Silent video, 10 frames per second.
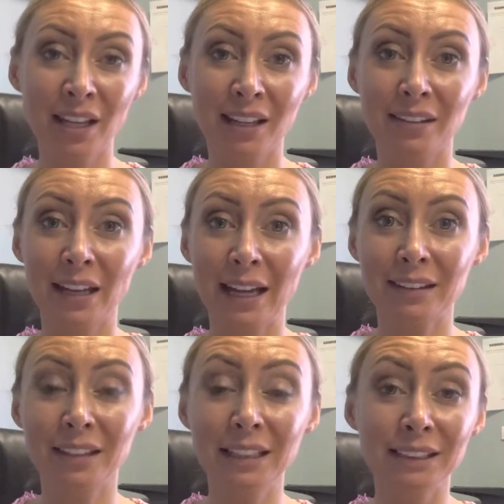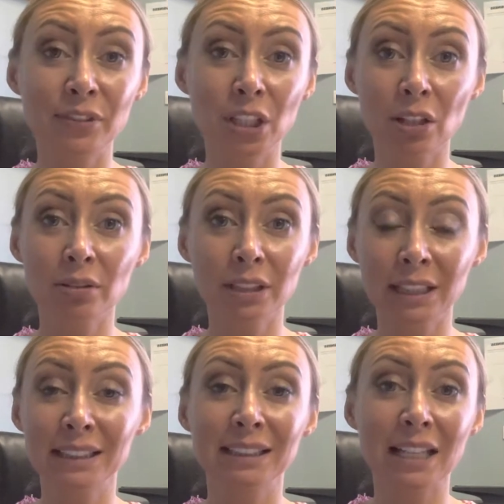that this video
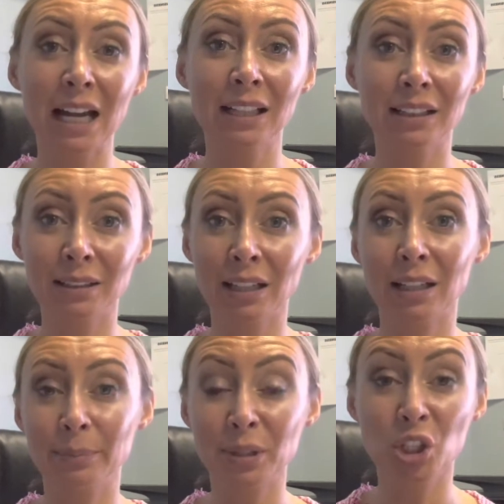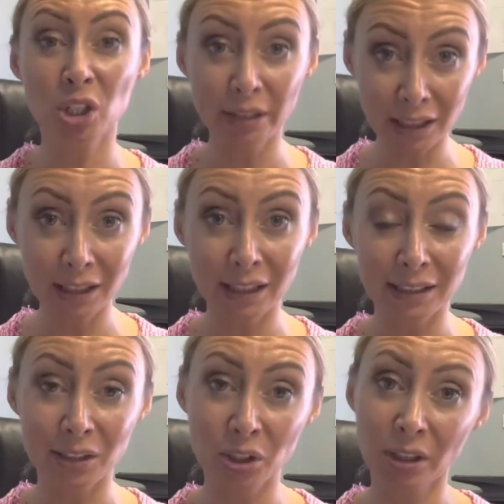is not be treated
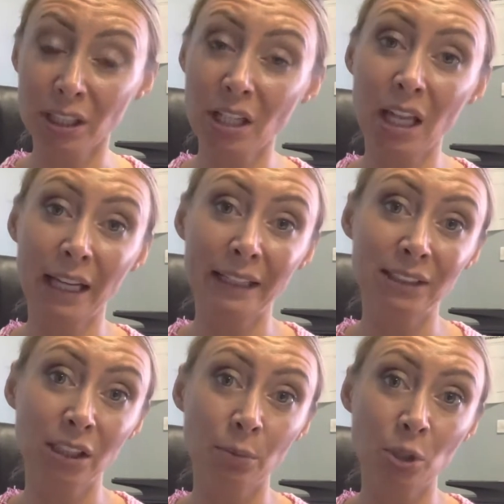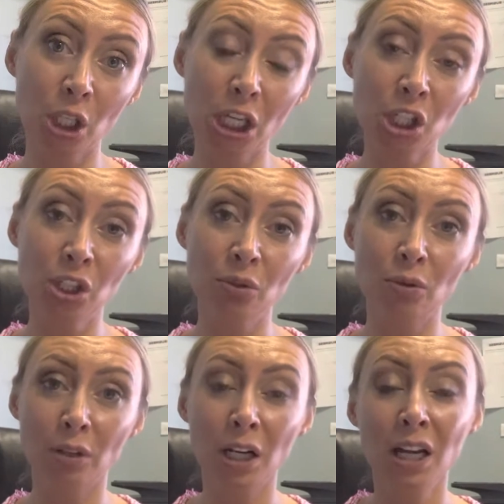as attorney-client communication
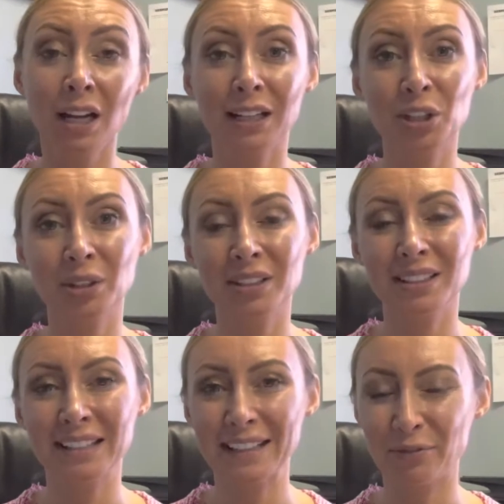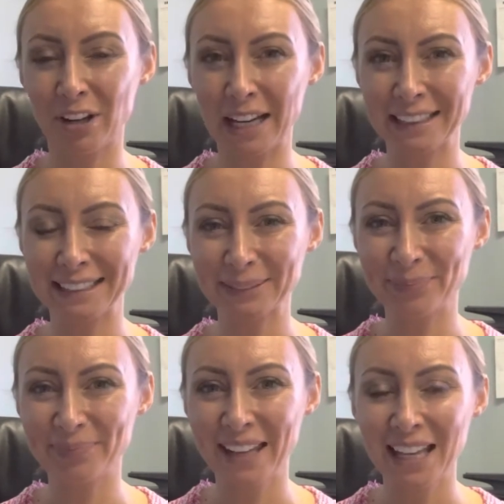or attorney's advice.
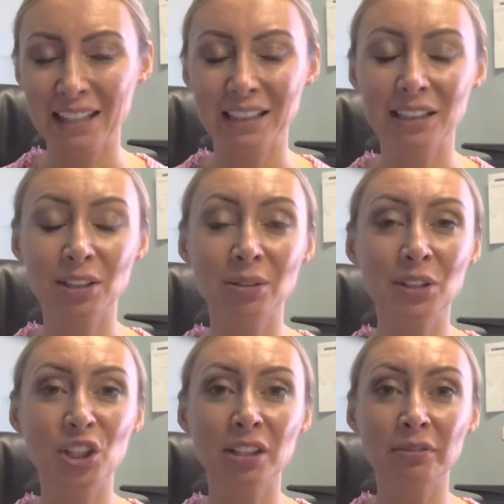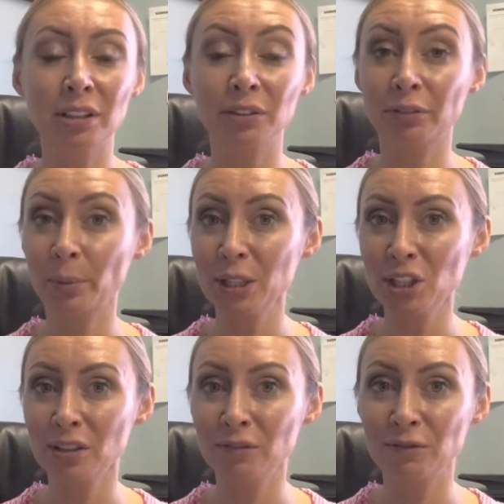This is only general
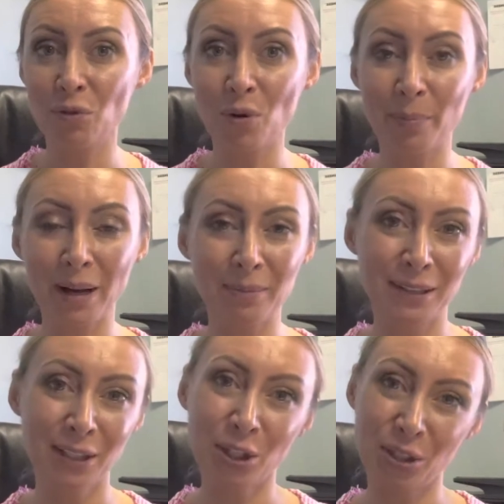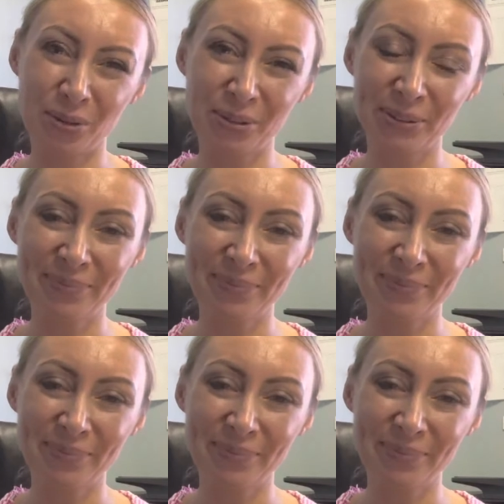information for public use.